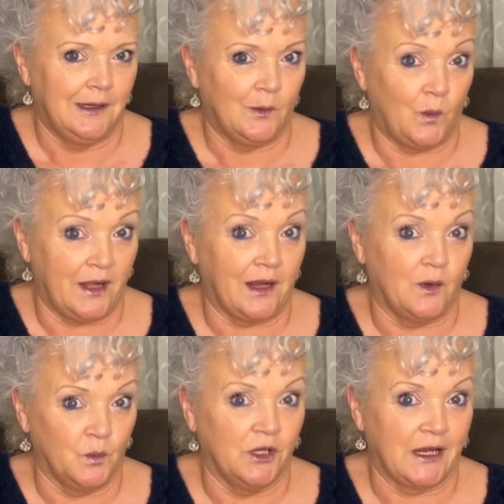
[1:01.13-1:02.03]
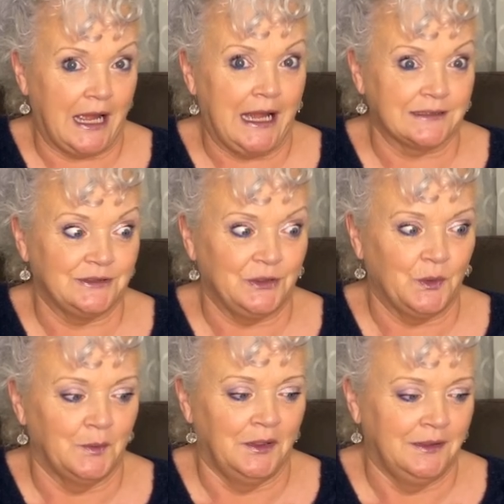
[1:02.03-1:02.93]
when I can work out how to do
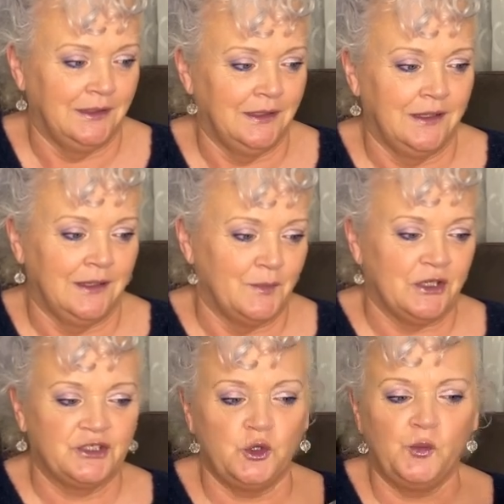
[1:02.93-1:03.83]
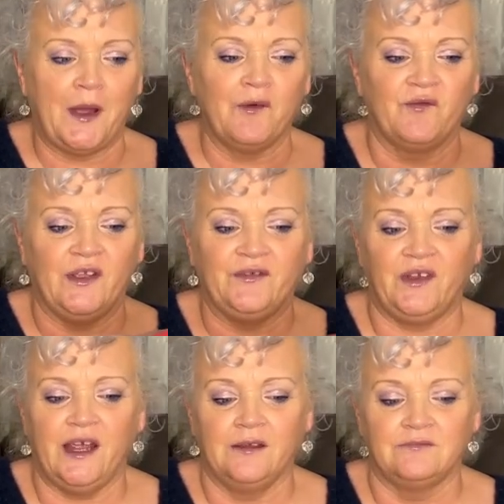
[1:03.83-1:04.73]
them. But
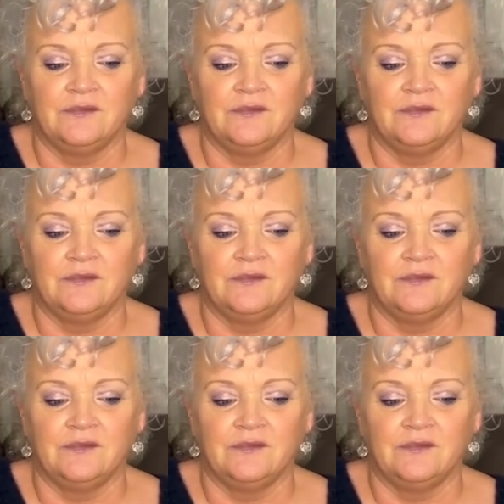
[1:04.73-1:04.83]
£2.50,